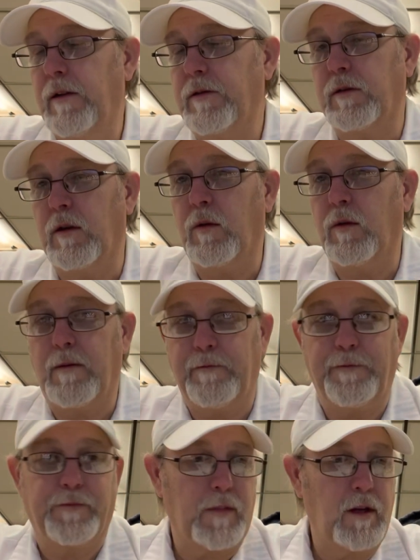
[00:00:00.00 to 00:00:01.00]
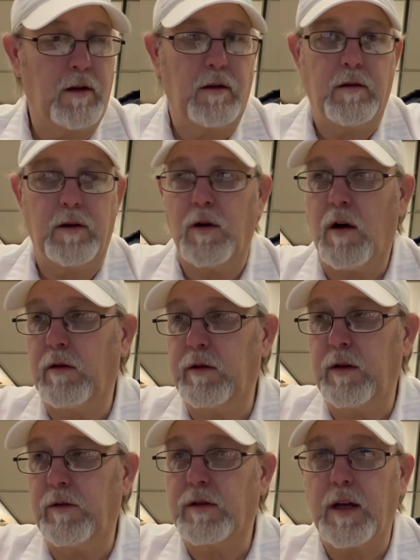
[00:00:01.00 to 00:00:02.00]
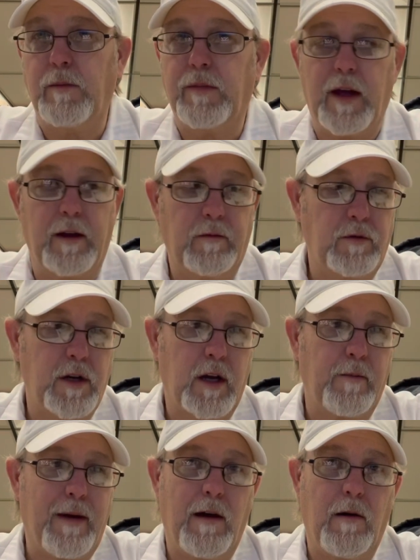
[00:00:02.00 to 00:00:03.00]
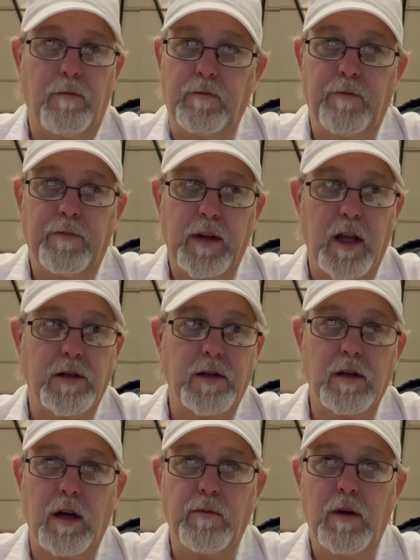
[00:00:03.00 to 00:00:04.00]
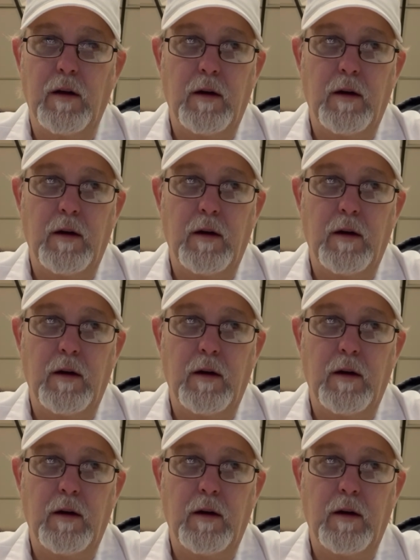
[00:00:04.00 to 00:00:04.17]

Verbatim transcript: So uh, you all do the same thing. Check them out. Get you some.